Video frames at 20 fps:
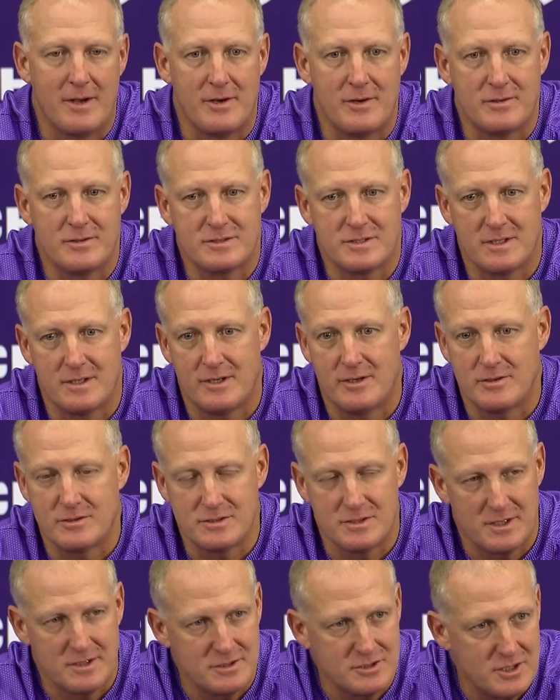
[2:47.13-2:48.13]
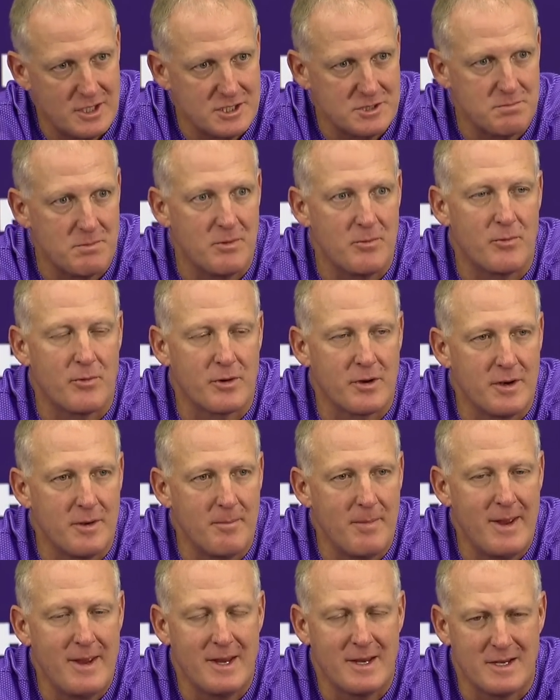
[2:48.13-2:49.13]
Here's here's an adjustment we're going to
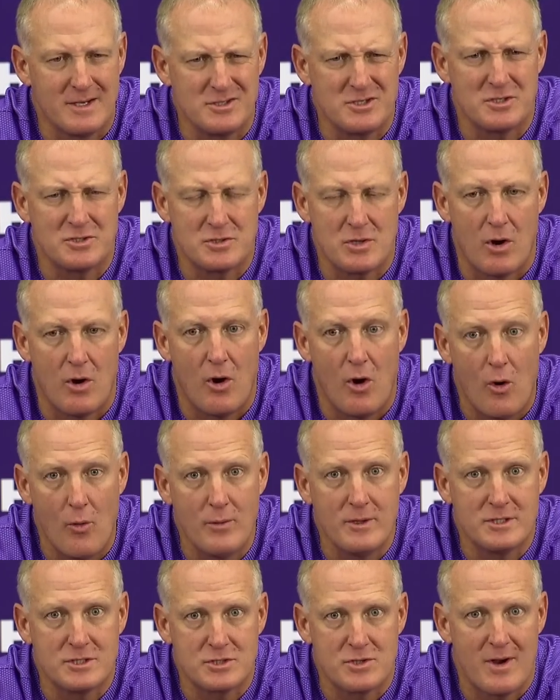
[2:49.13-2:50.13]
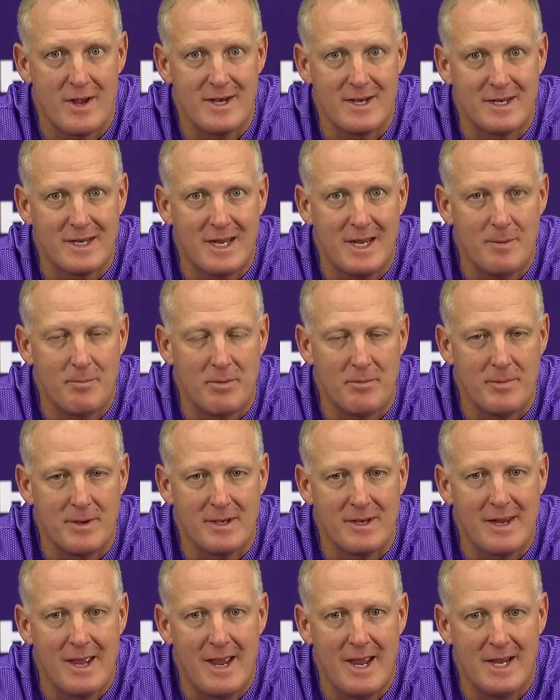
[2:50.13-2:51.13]
make, and just always trying to keep them
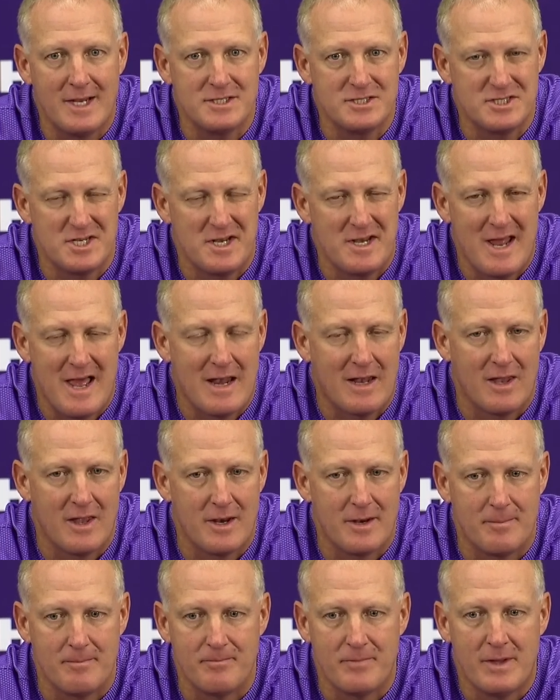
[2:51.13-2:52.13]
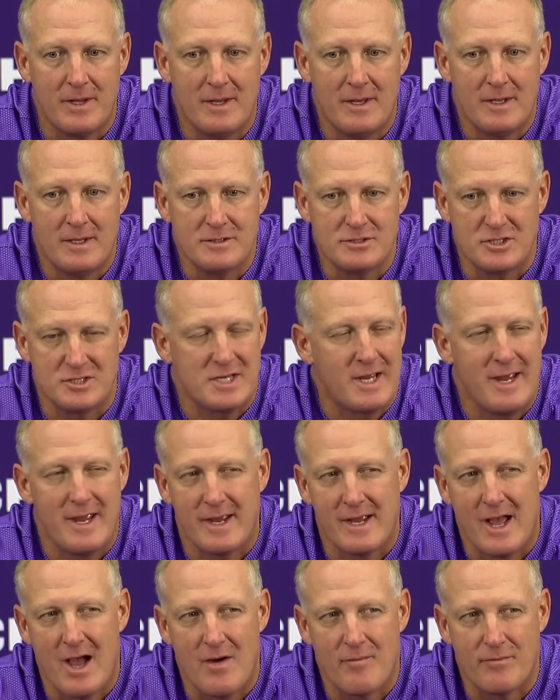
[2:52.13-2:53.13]
engaged and not let them just
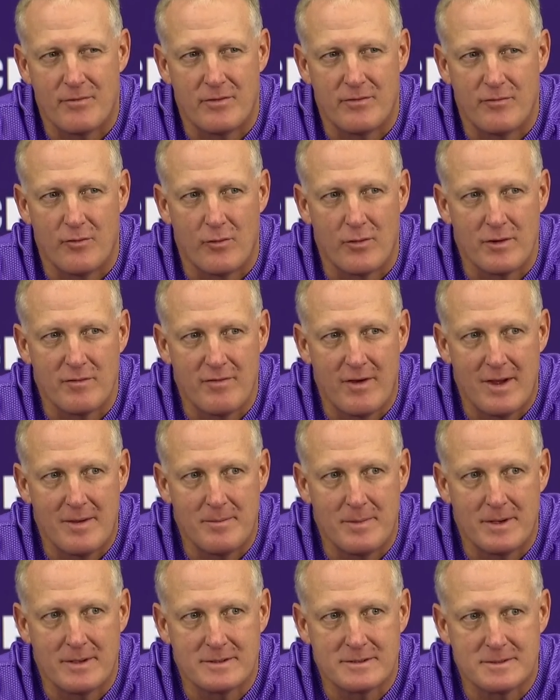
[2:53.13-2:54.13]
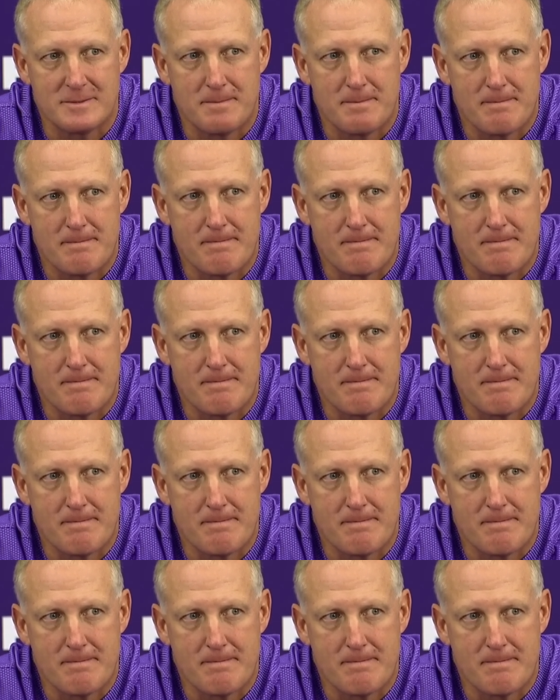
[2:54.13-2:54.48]
hang out for 45 minutes.